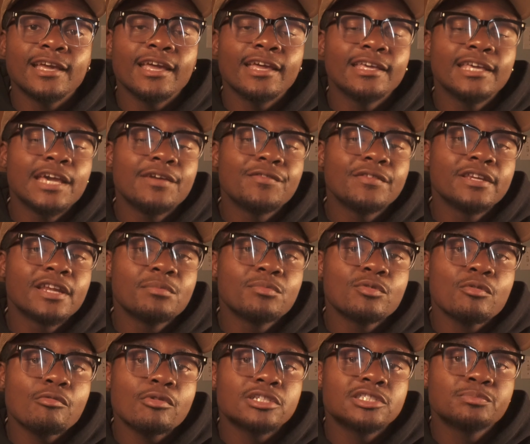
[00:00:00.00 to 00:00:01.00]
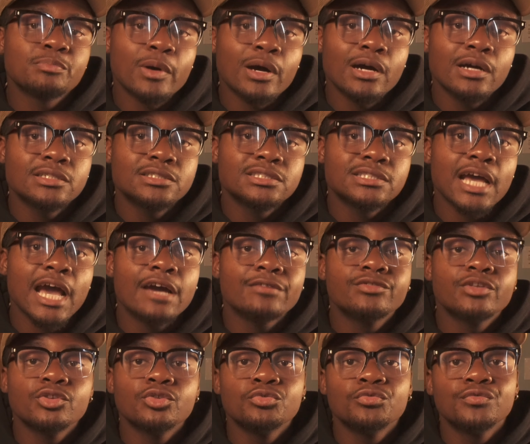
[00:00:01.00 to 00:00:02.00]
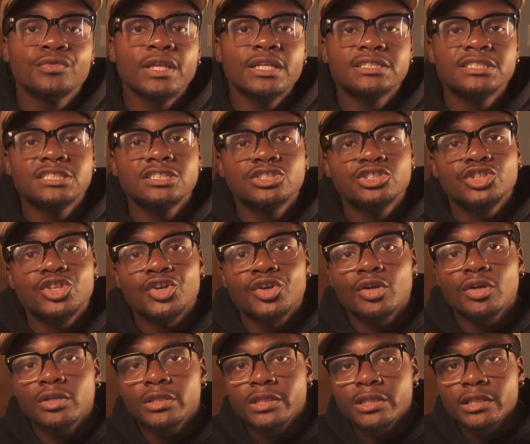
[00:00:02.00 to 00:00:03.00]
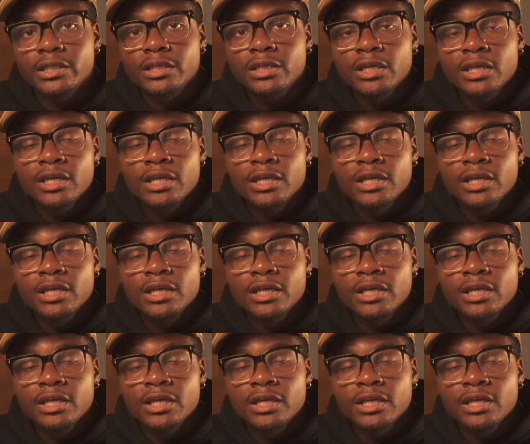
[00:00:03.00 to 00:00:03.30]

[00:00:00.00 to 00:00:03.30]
and giving them a response after you've listened thoroughly.